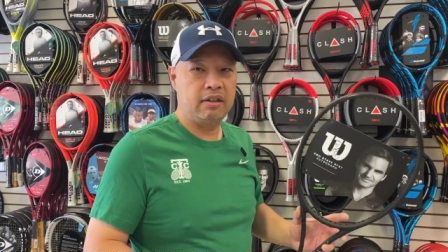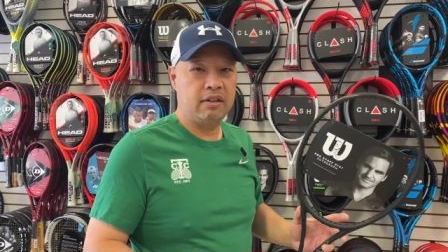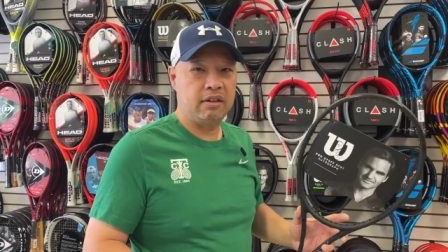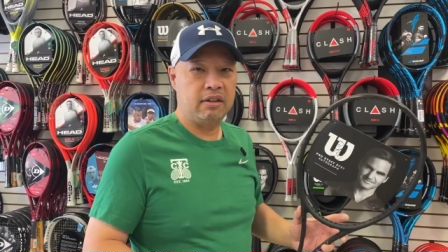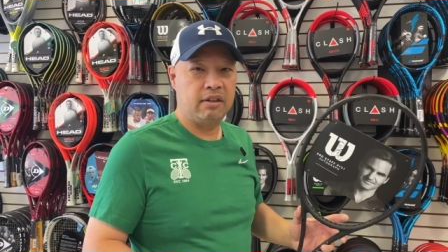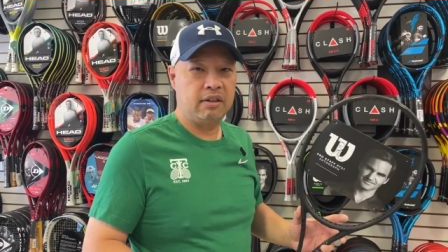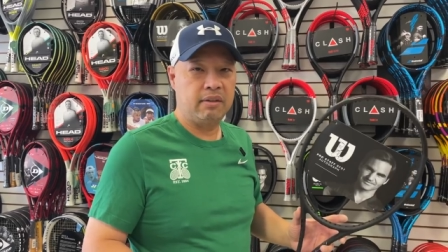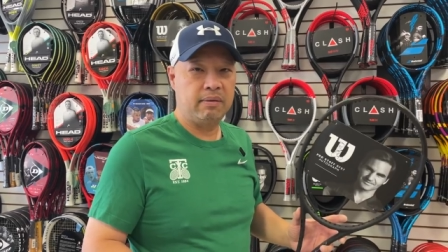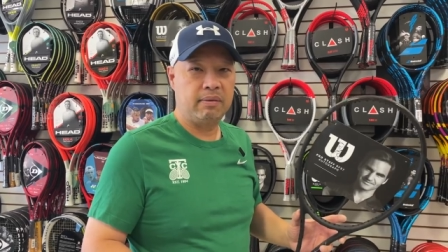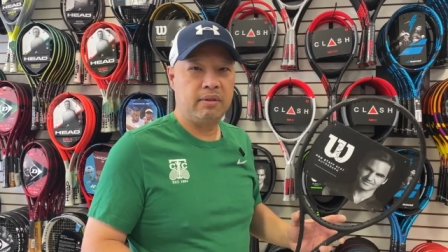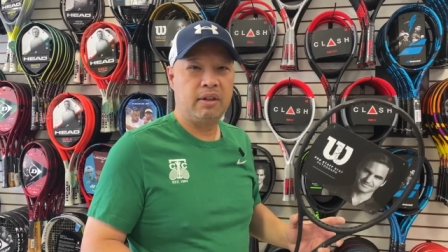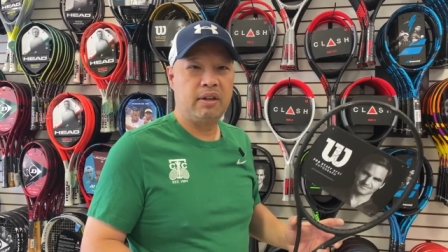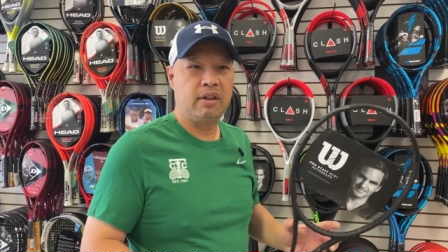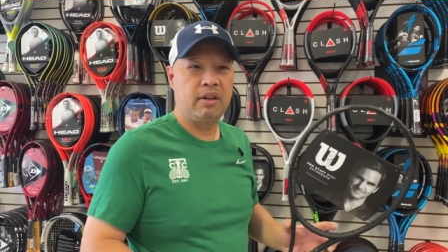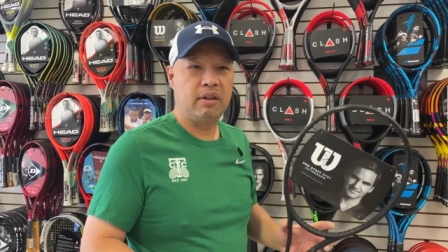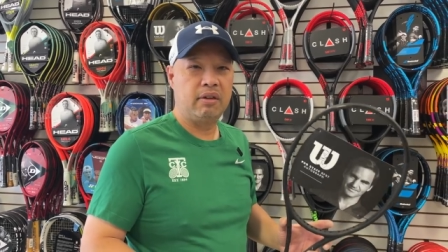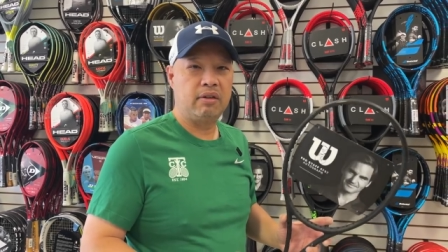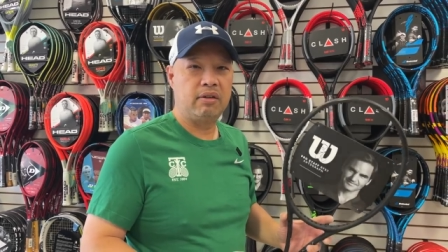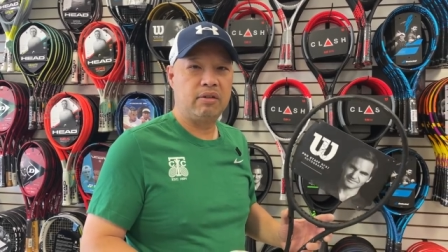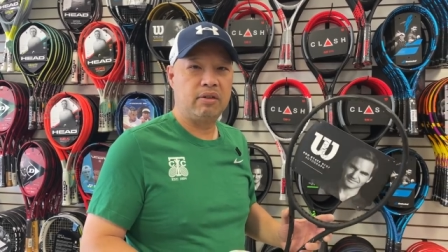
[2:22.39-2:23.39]
Um,
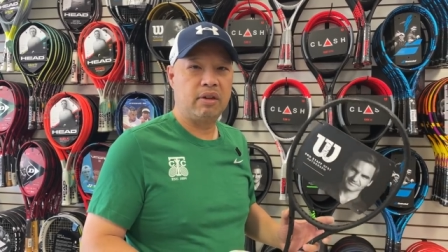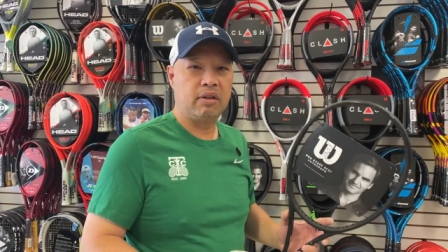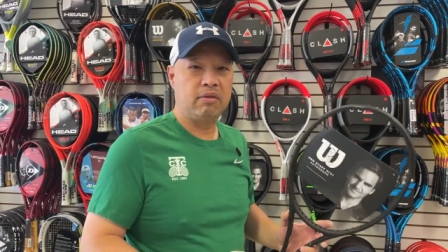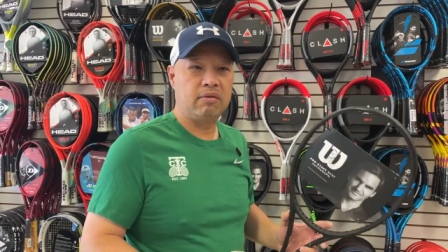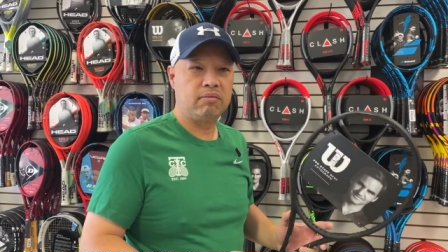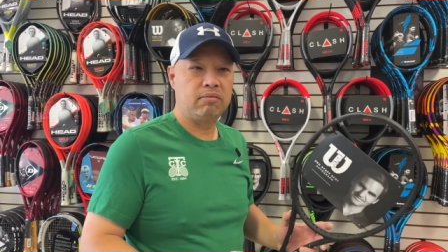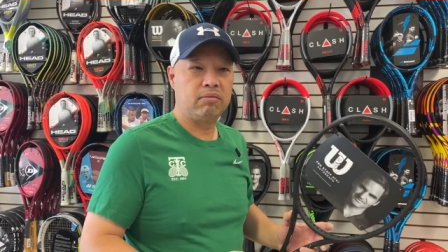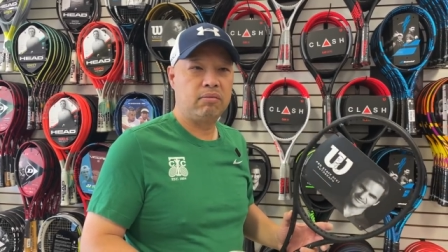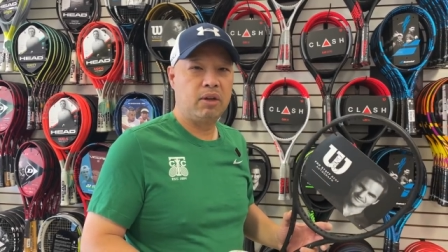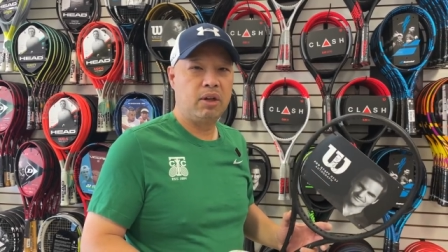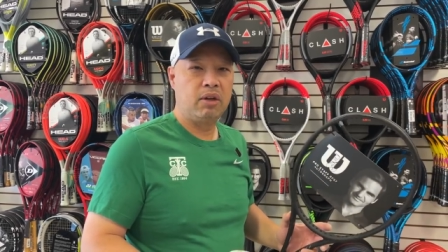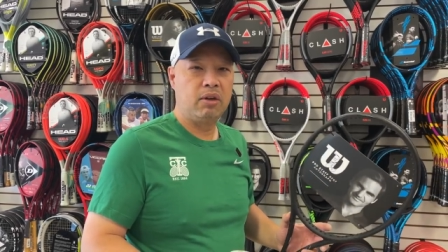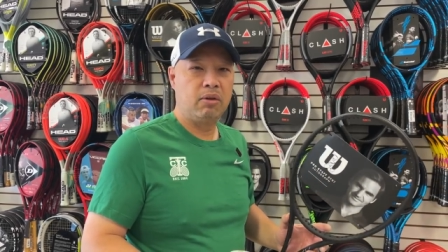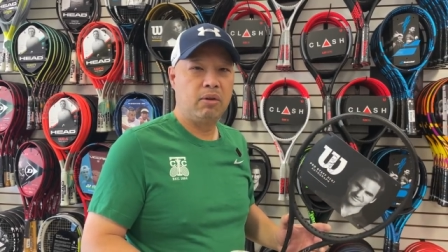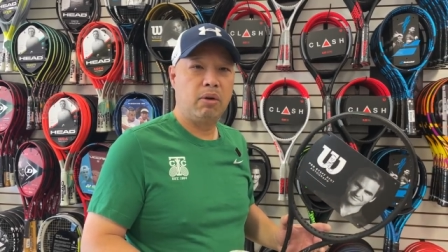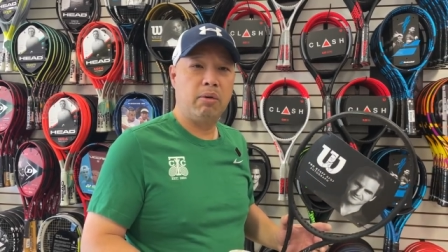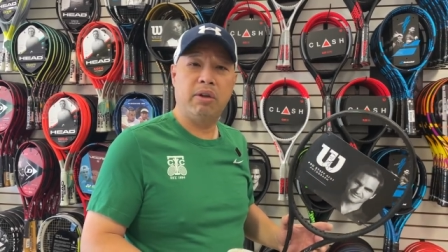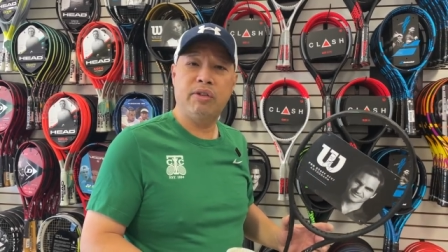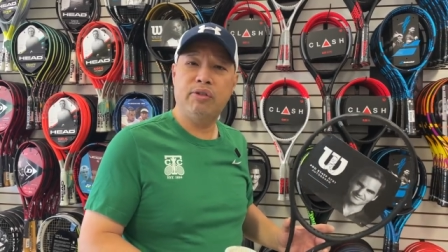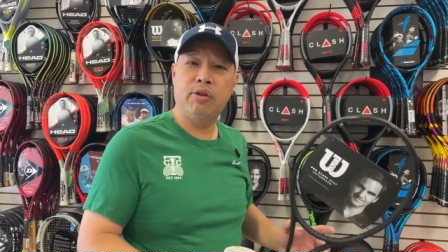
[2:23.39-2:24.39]

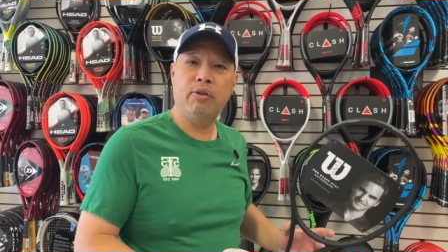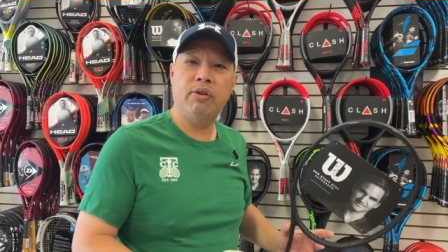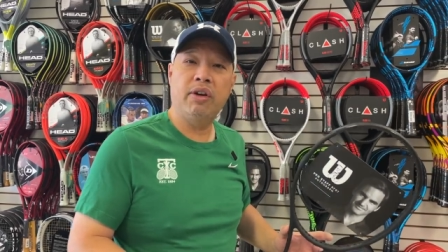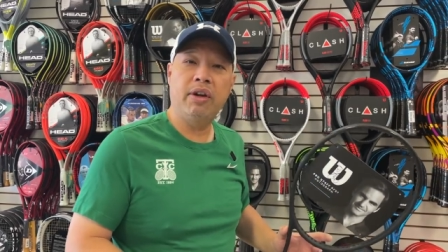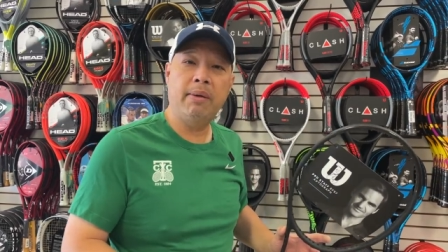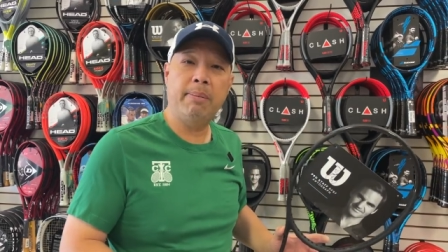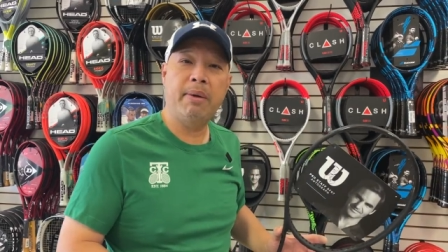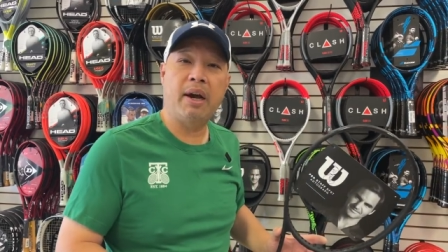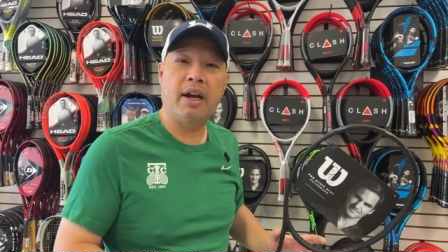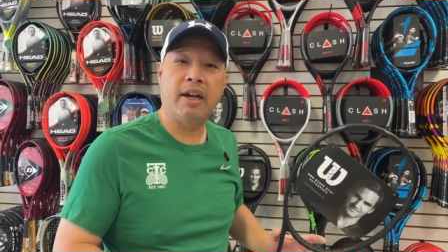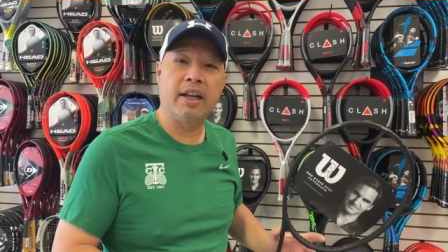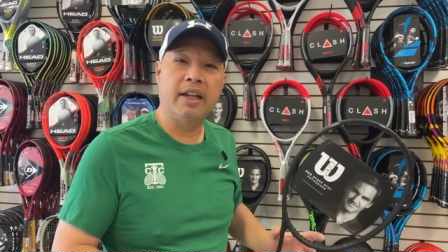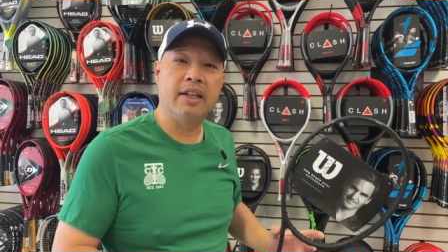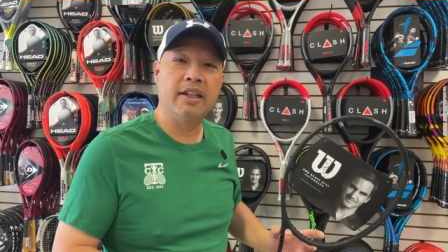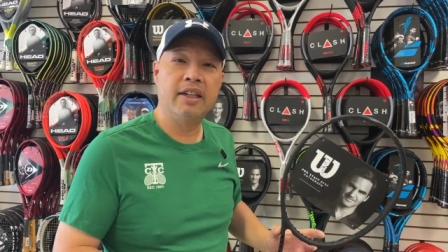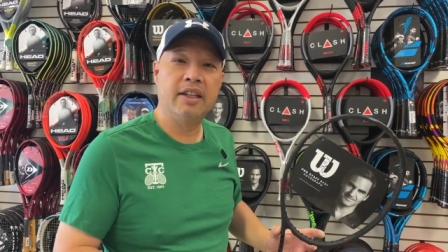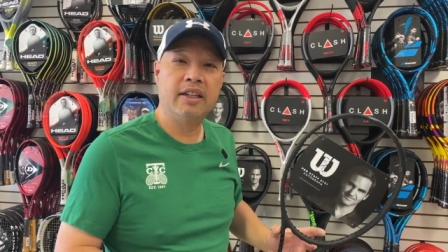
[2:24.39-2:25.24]
well, what's so good about it?